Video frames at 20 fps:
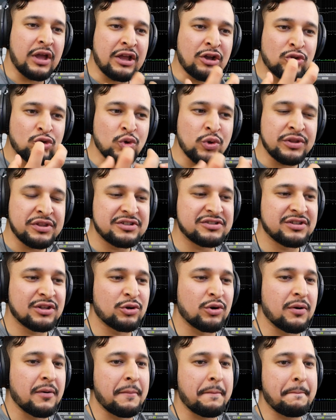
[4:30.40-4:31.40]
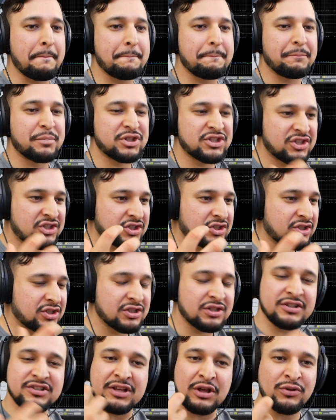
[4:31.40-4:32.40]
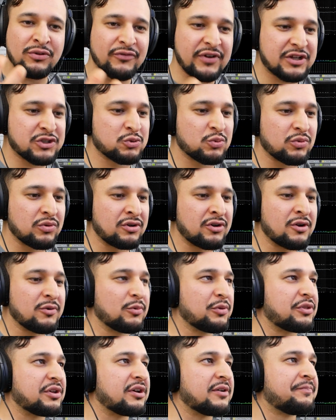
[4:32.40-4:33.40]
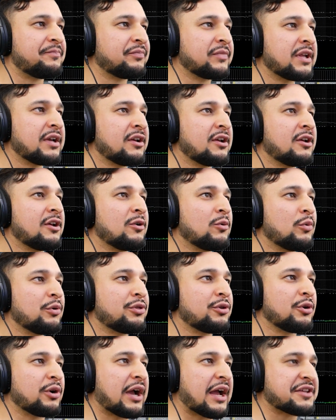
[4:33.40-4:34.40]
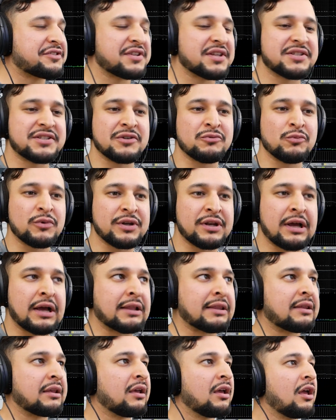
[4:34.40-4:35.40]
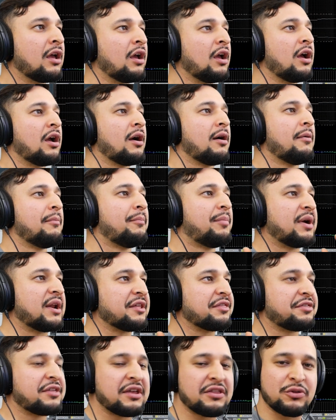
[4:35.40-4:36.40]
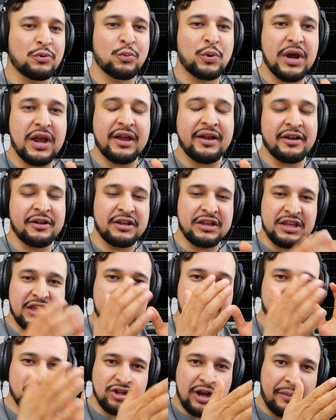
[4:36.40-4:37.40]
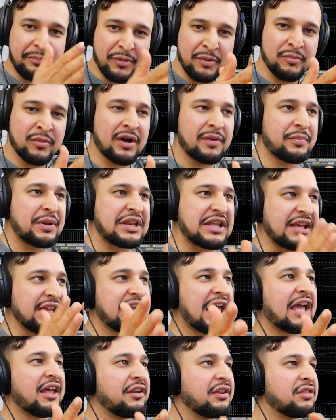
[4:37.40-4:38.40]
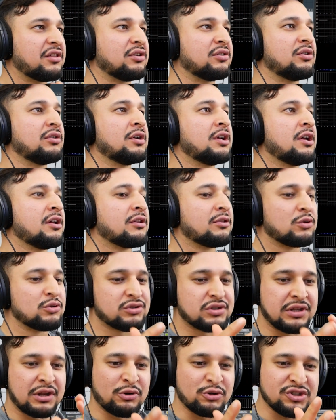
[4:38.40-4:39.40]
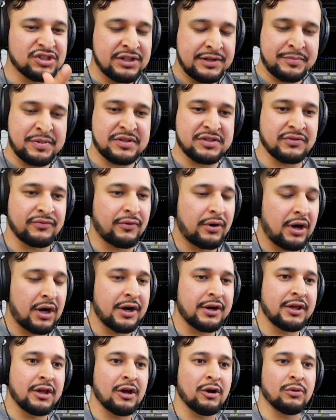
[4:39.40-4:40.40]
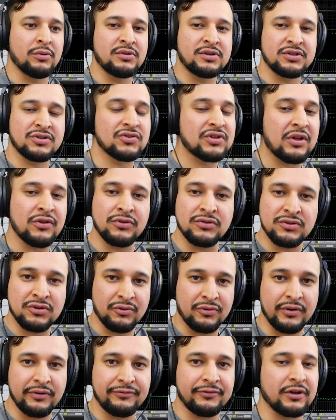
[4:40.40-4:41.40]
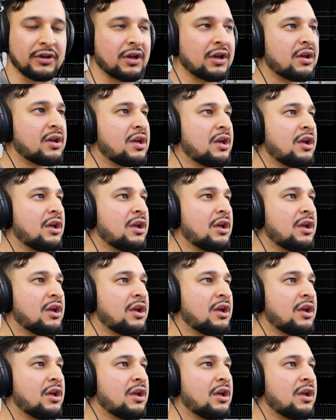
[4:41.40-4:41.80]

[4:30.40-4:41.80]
doing these little sound effects, with your S's and whatnot. But I think the way he chopped them up and he gated those little snippets of audio just sound terrific.